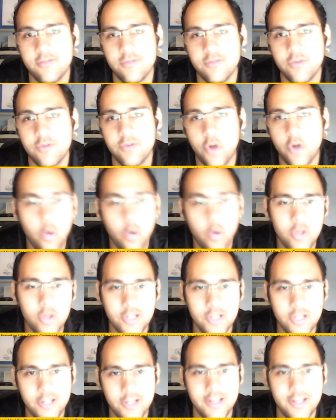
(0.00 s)
goal
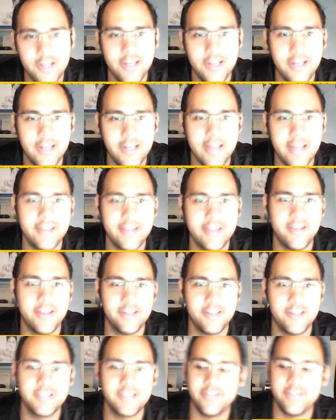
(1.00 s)
at the
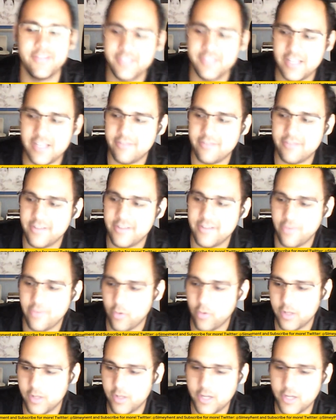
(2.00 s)
Under-17 FIFA
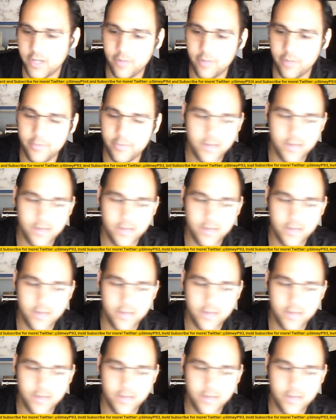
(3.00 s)
World Cup,